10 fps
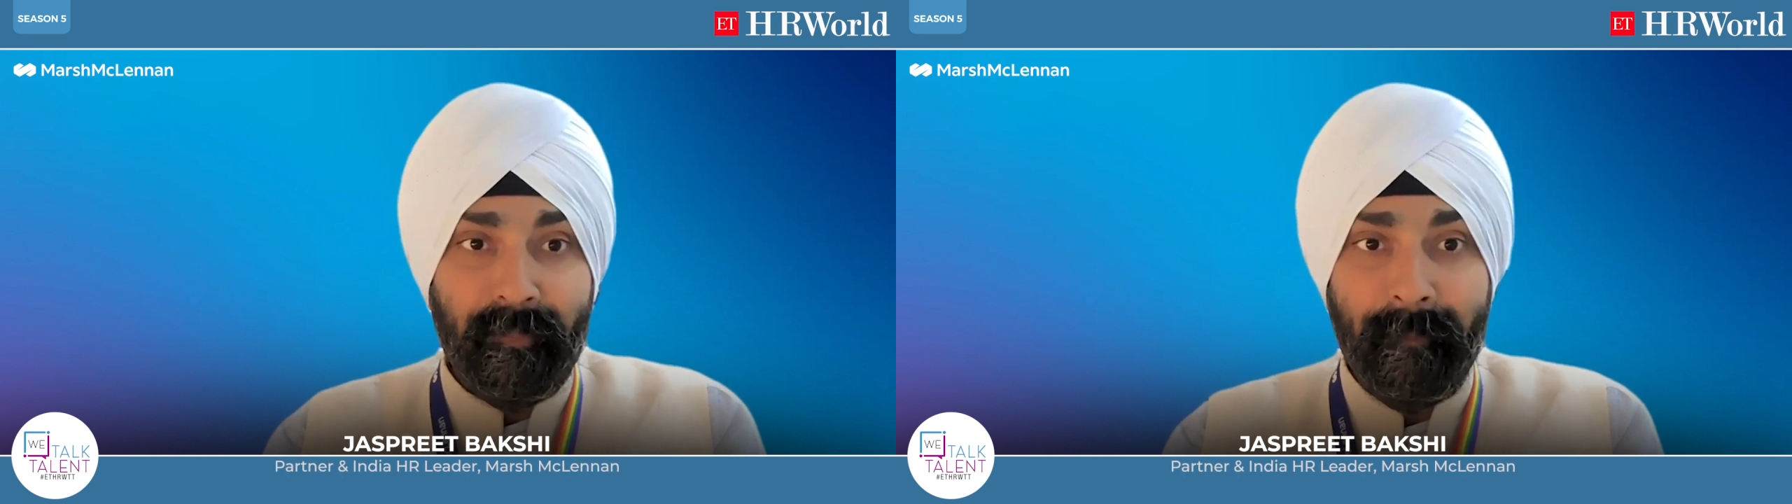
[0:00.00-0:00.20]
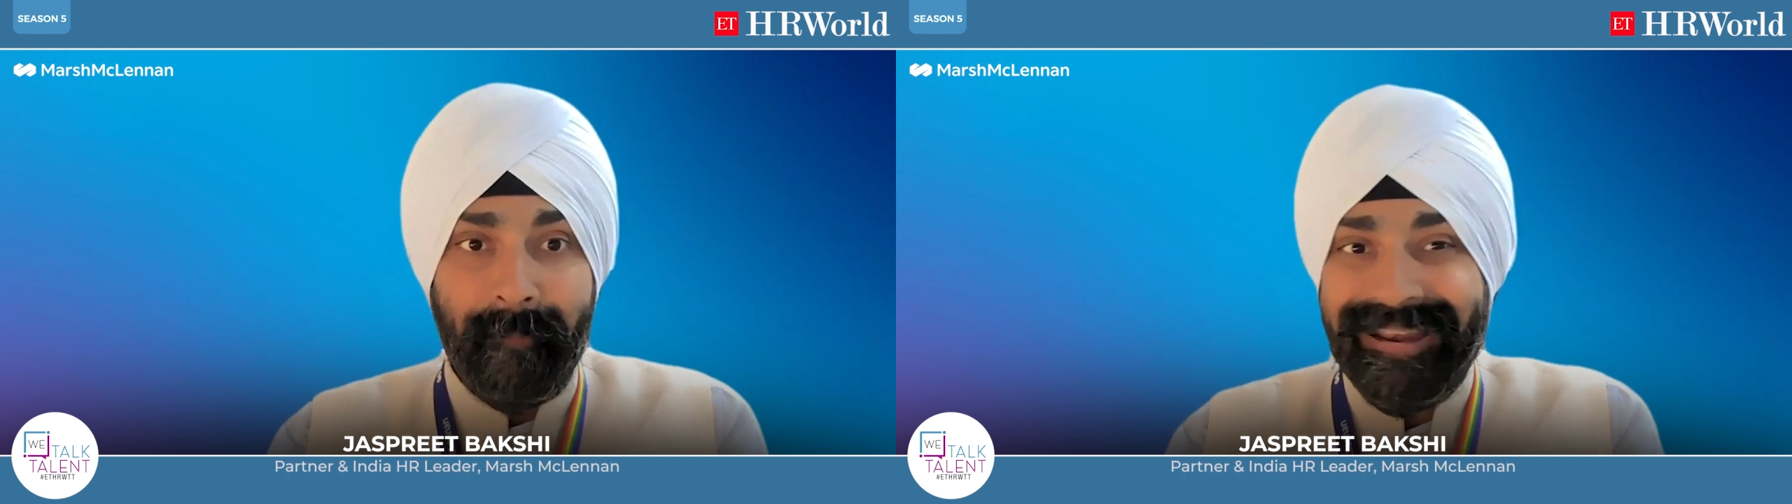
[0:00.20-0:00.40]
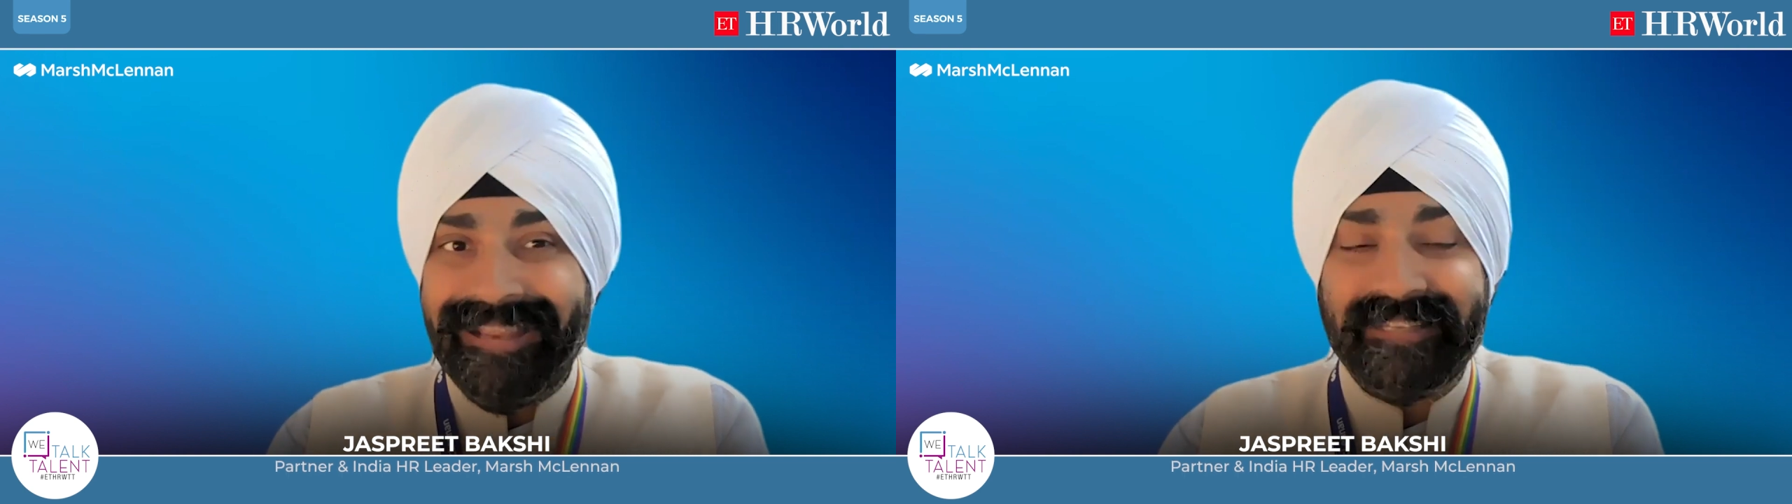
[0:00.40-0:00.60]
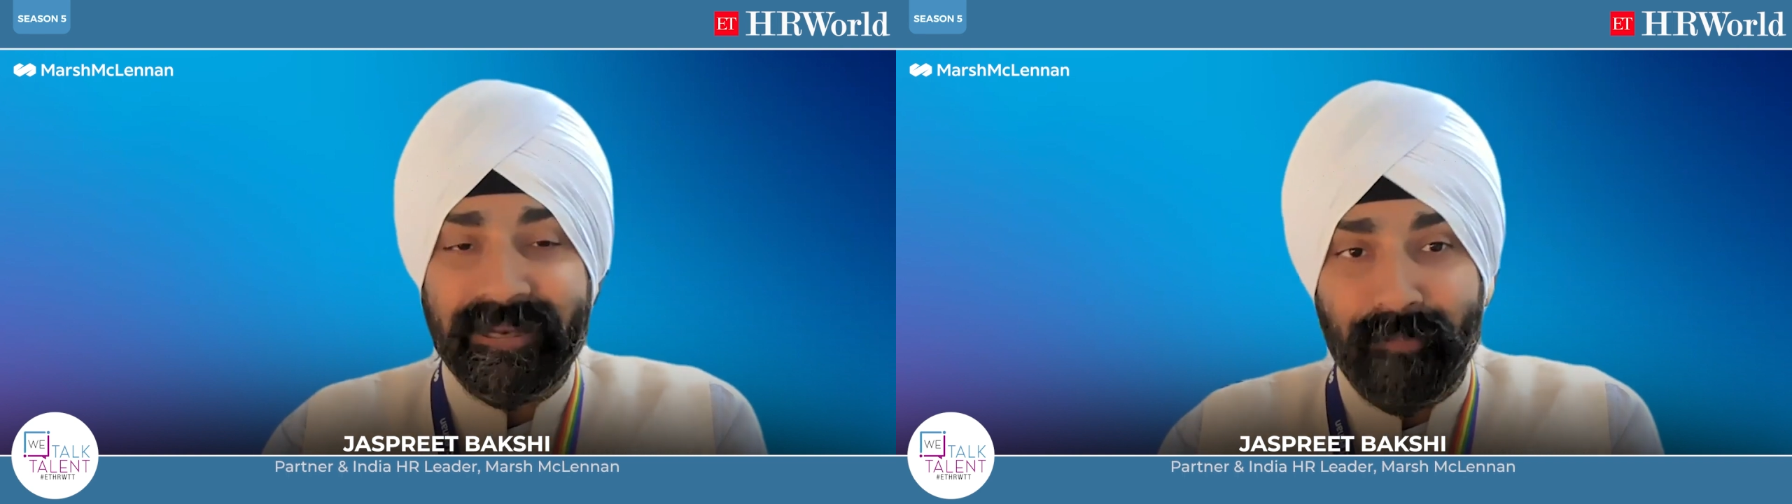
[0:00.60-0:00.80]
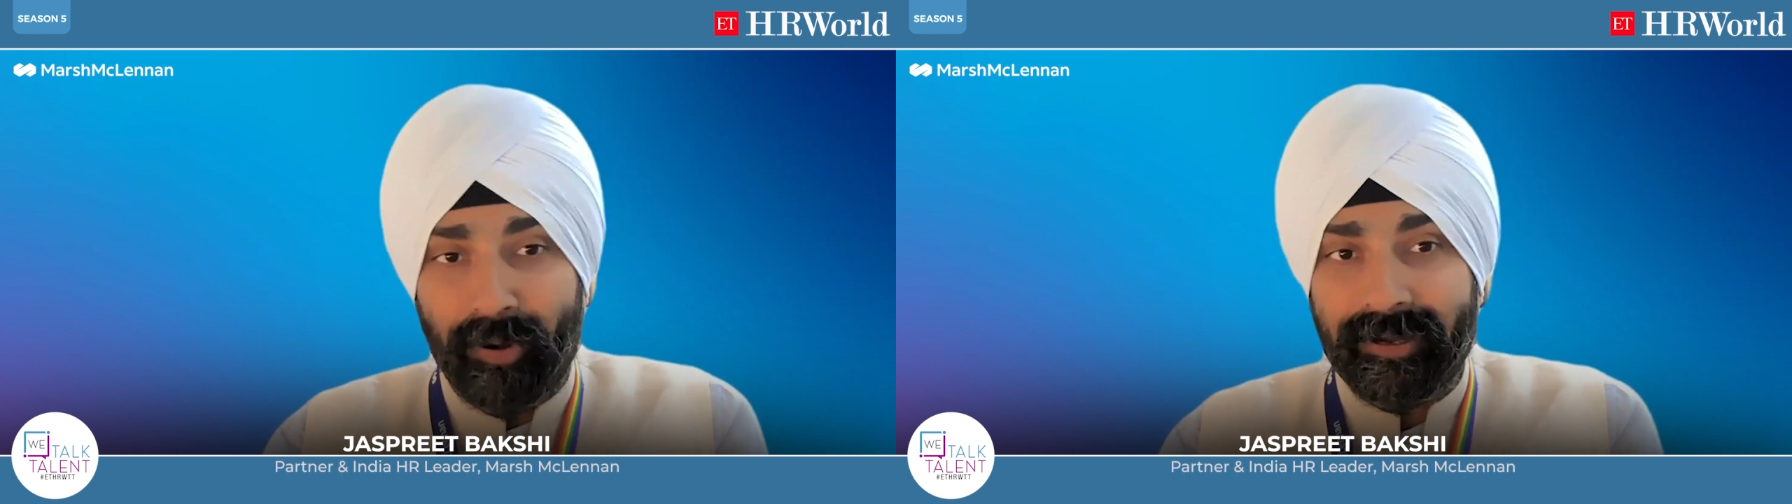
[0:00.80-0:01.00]
Money is an
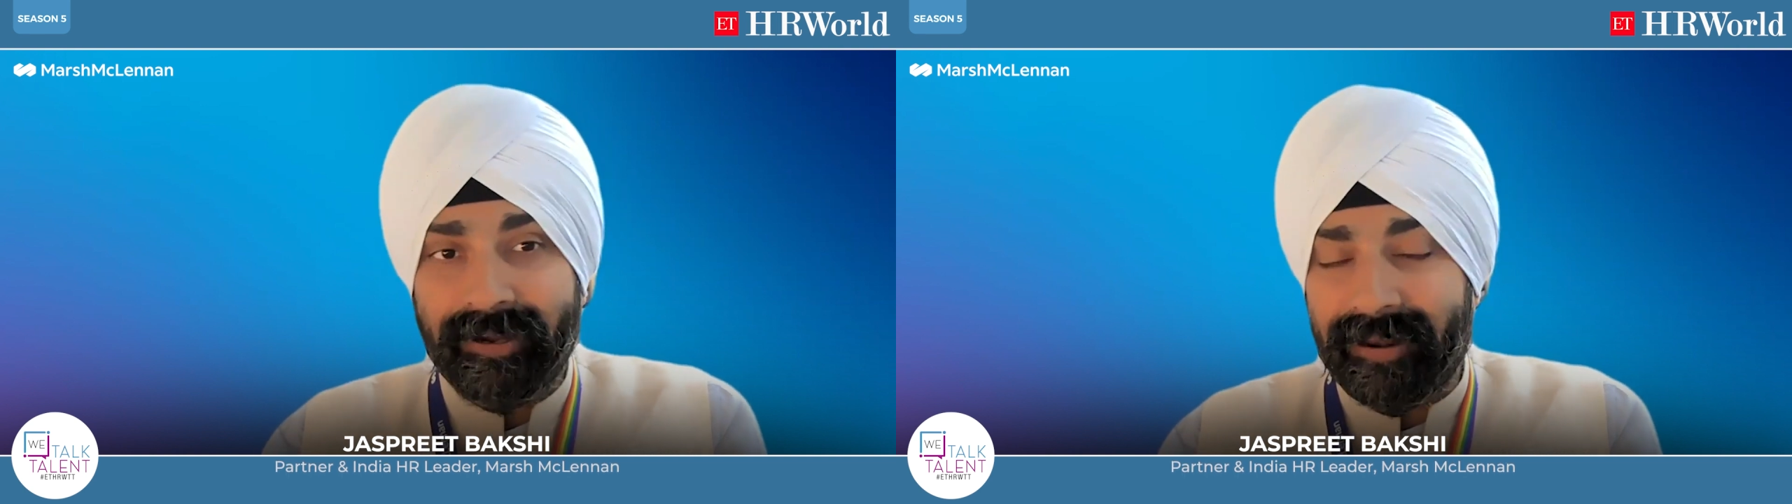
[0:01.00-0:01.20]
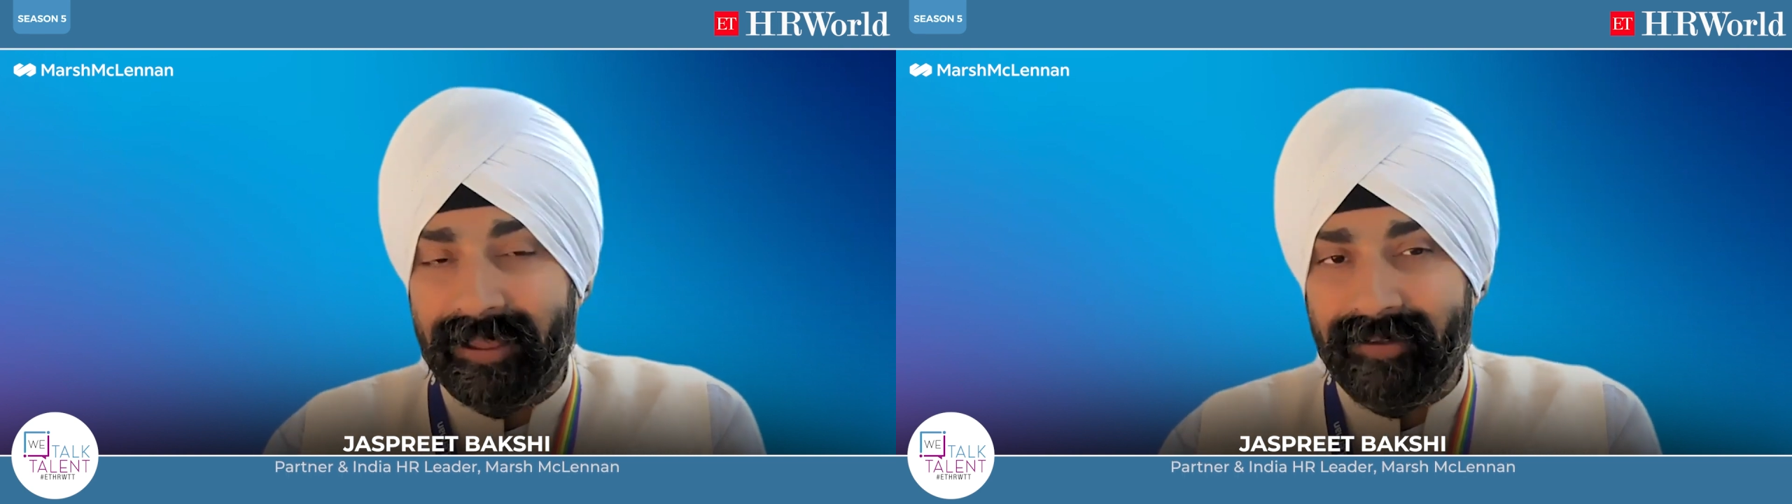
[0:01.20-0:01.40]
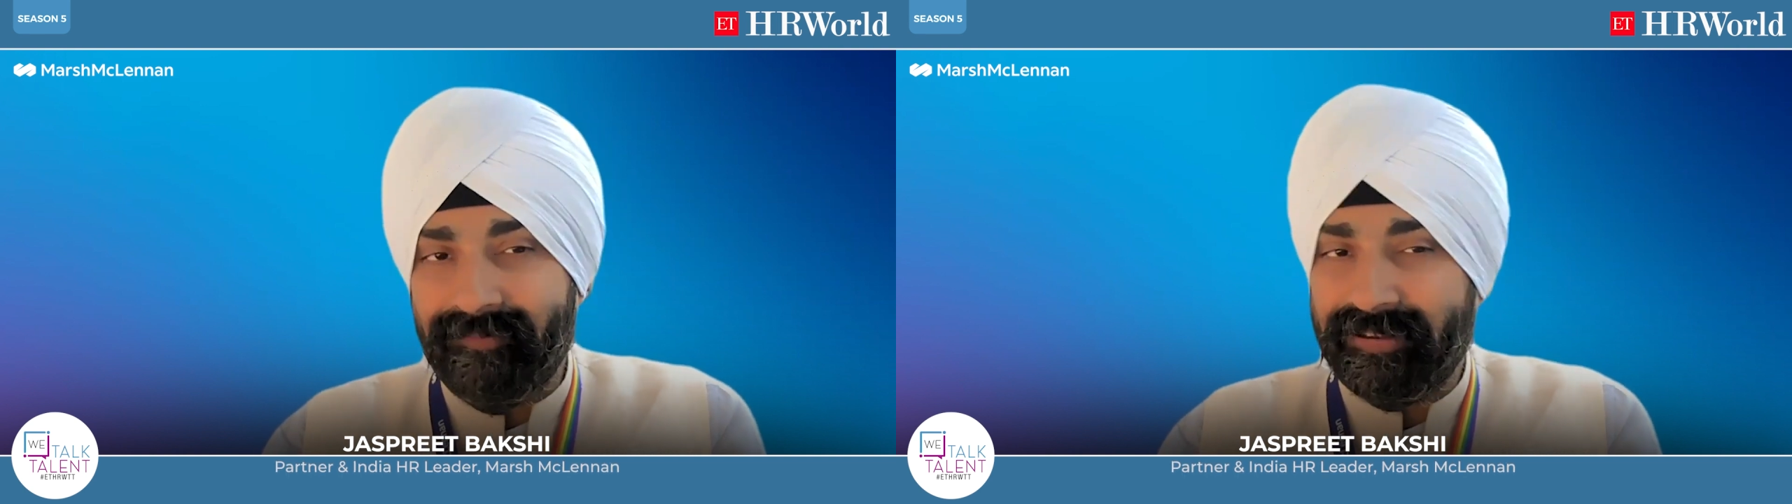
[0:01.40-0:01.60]
important driver